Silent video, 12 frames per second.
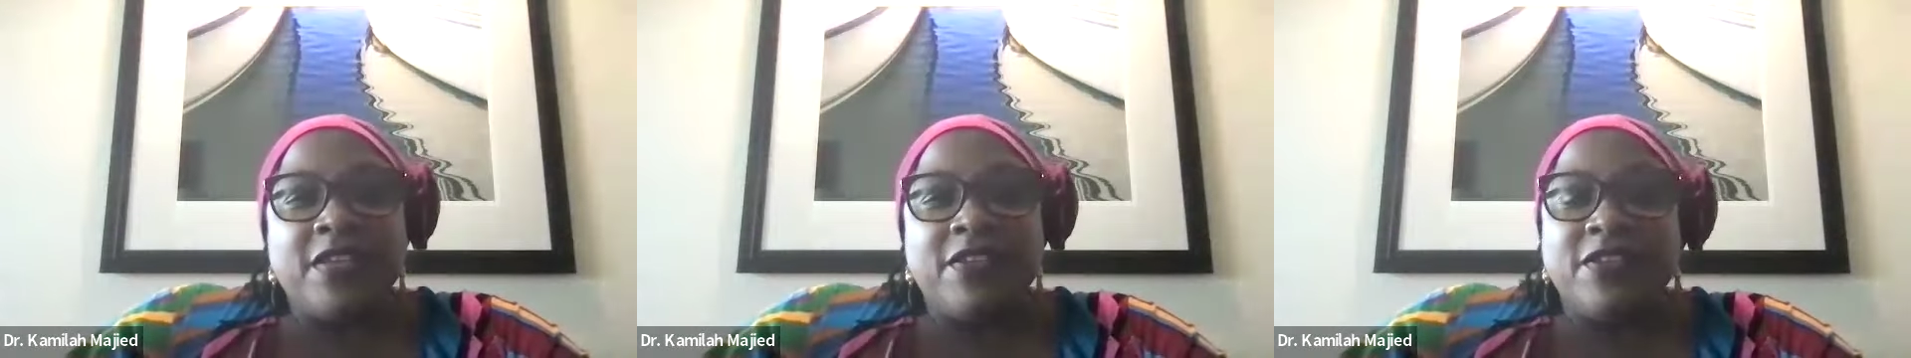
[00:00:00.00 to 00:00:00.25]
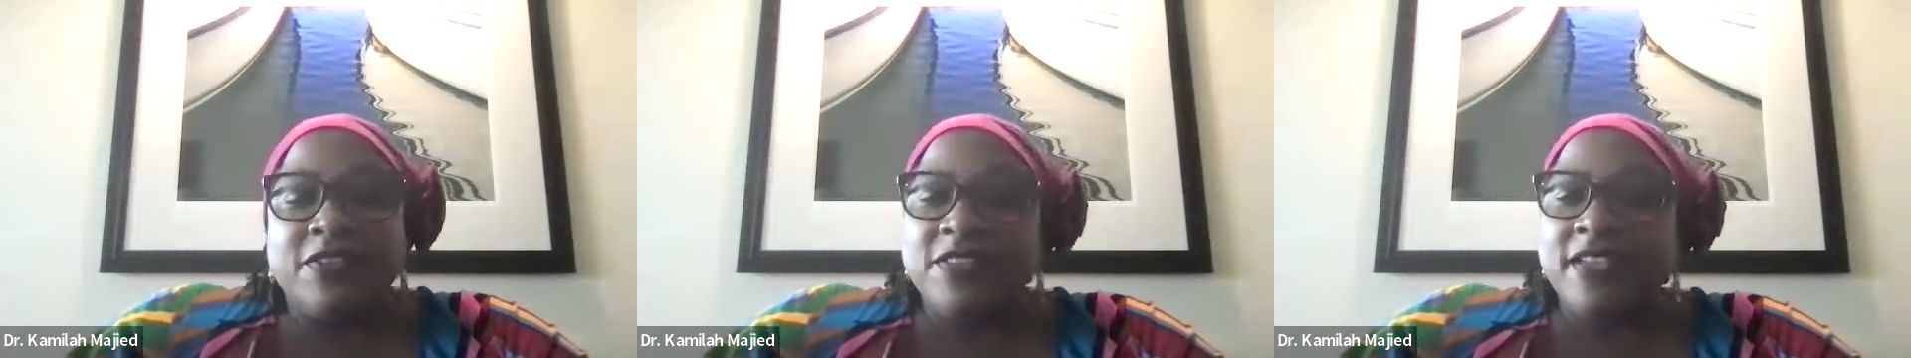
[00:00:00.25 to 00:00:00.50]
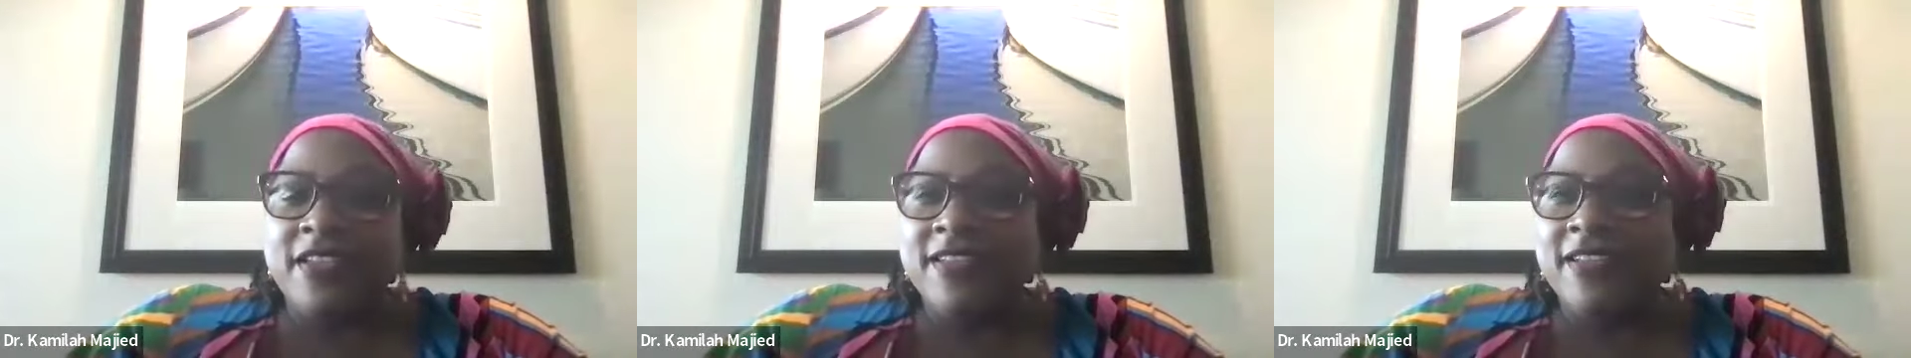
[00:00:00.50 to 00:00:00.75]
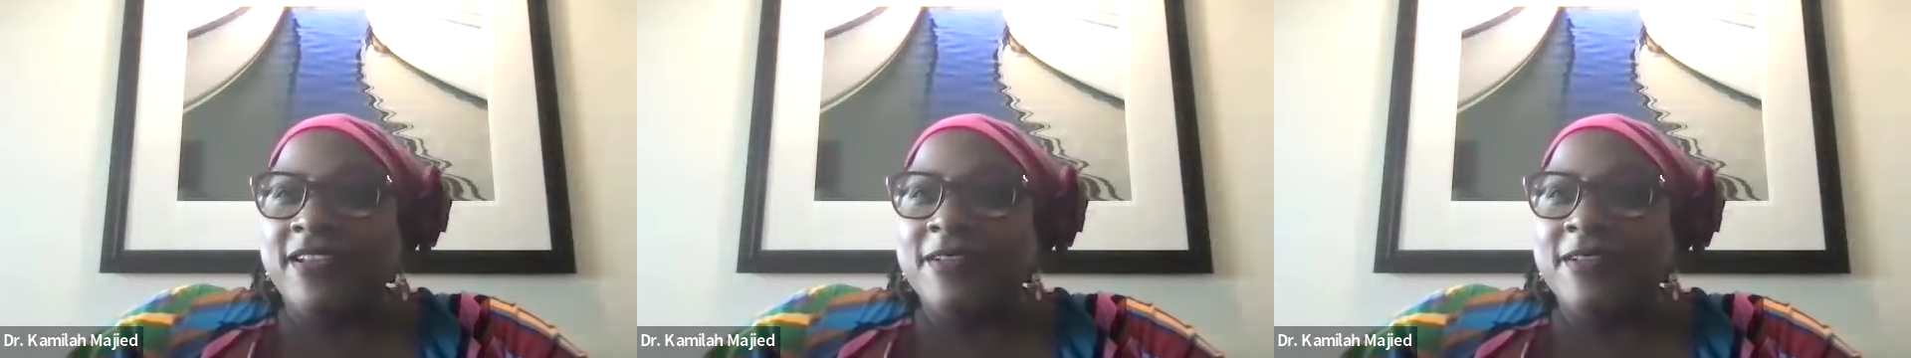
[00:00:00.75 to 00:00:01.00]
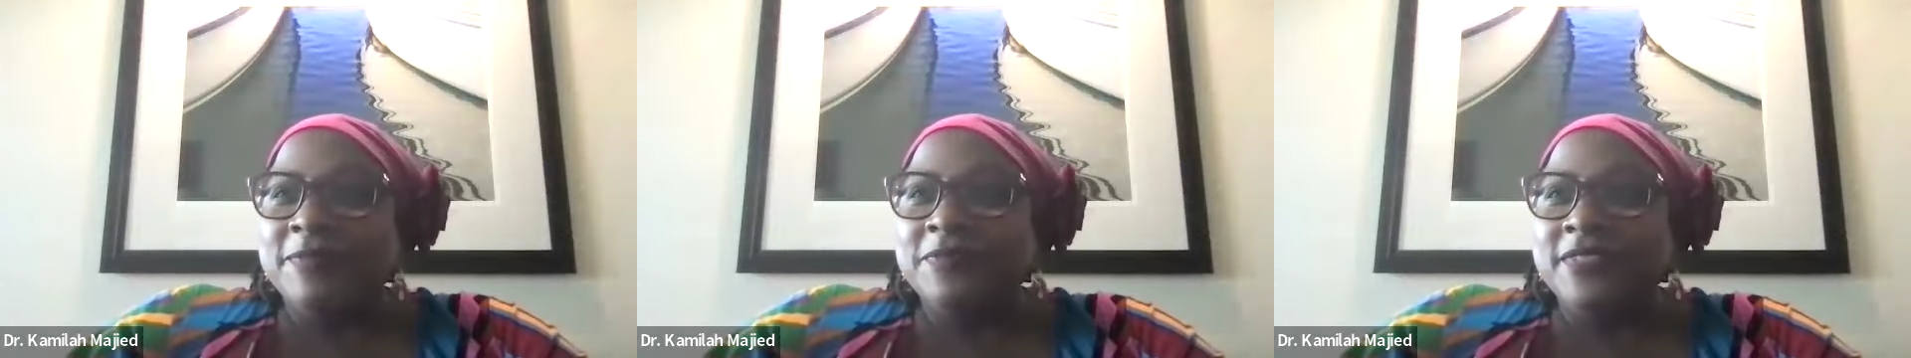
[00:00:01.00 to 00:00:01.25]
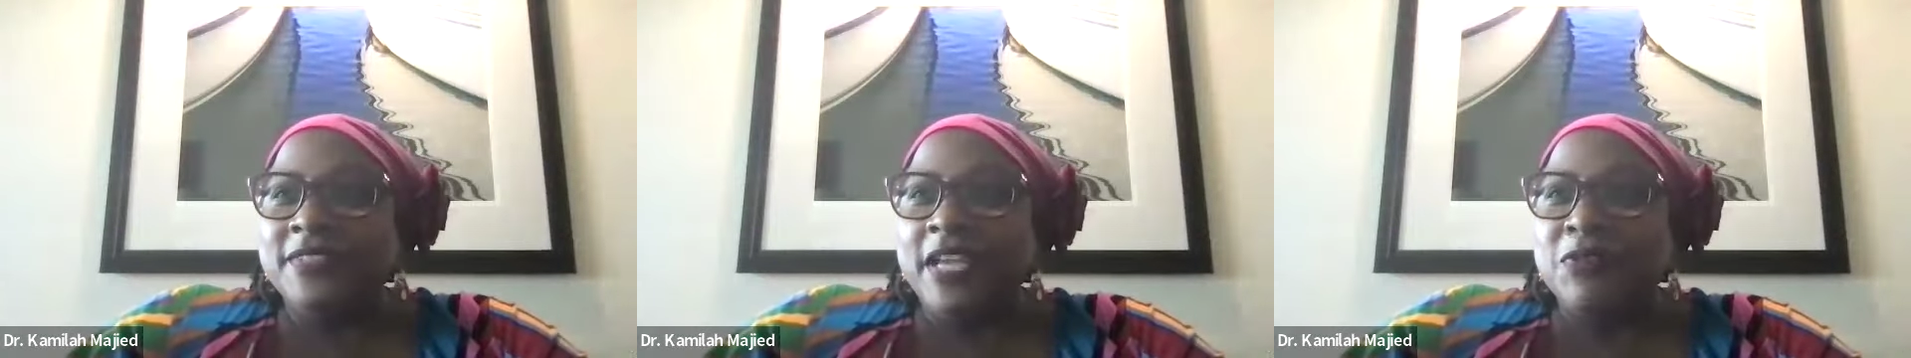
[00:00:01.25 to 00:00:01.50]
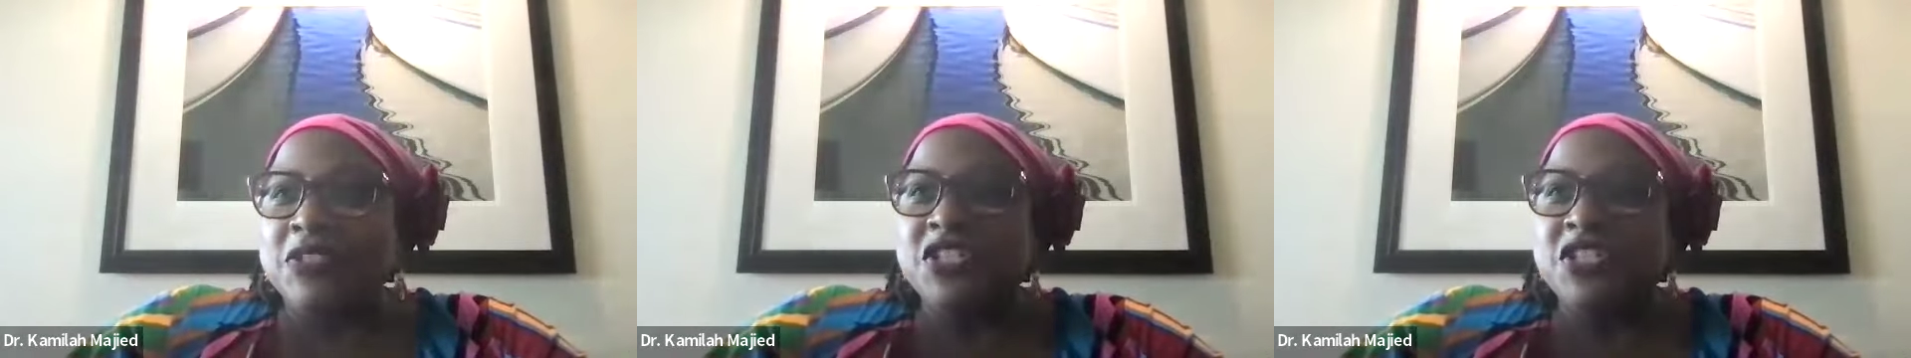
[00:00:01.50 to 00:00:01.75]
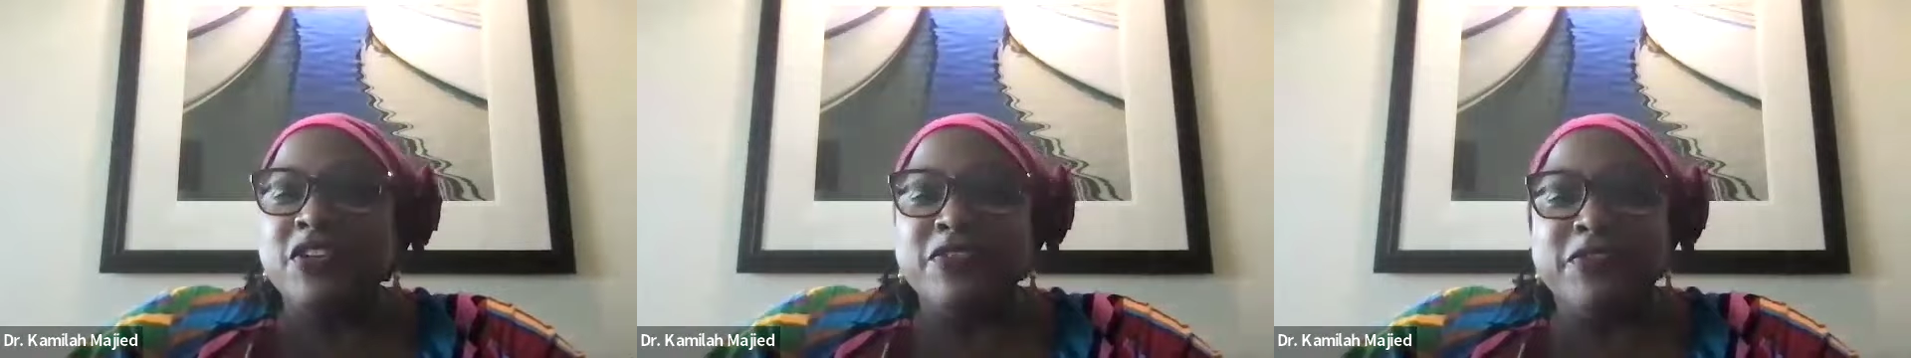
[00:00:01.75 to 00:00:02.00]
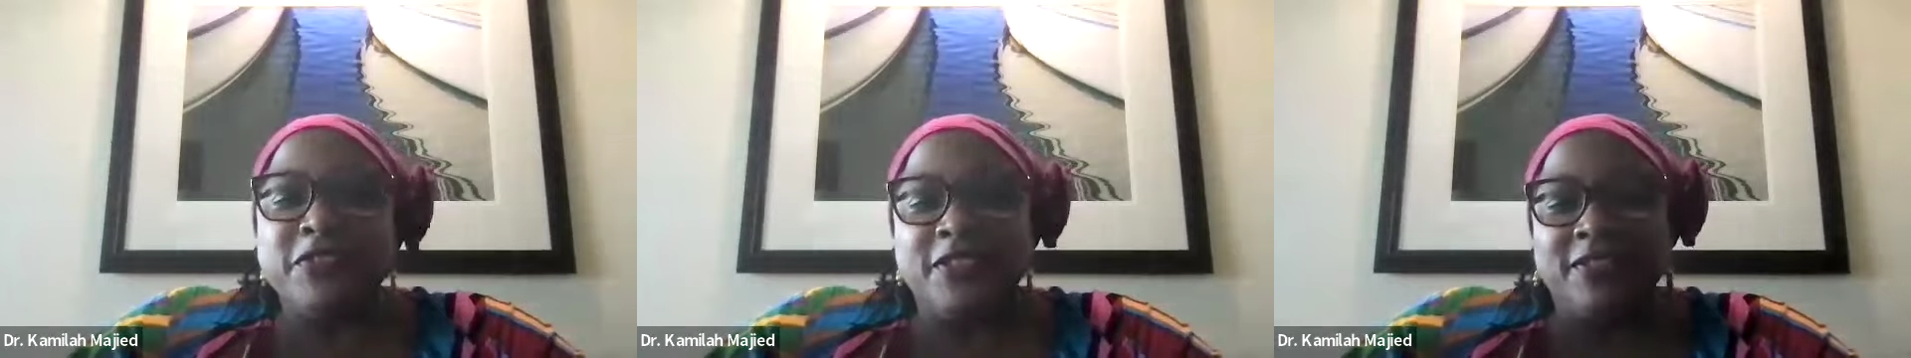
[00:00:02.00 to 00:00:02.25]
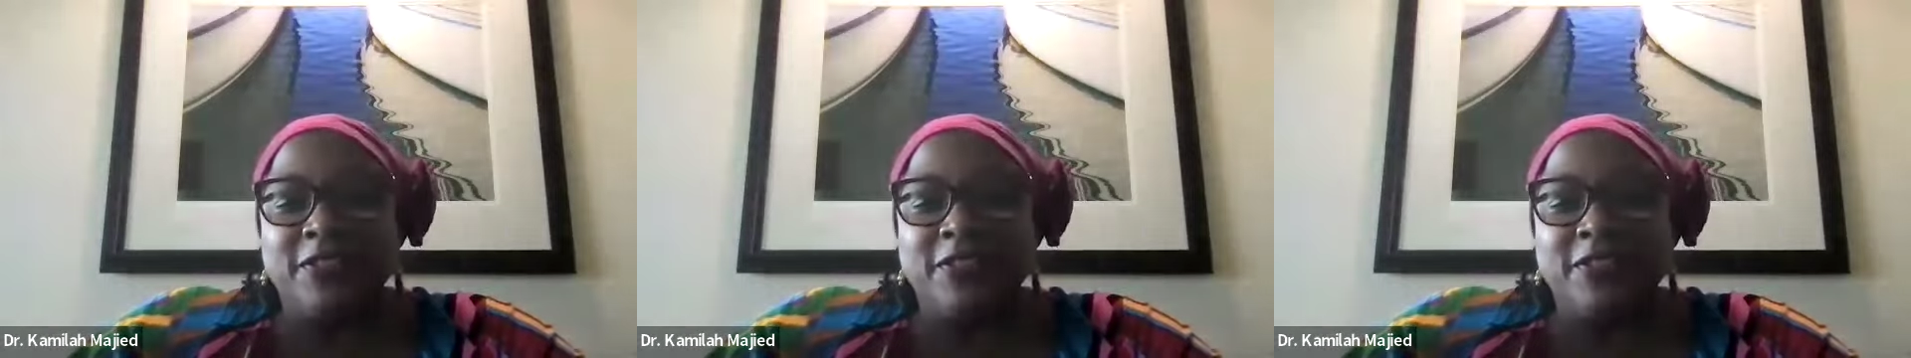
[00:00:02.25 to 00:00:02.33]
you know, they um, they were cheerful,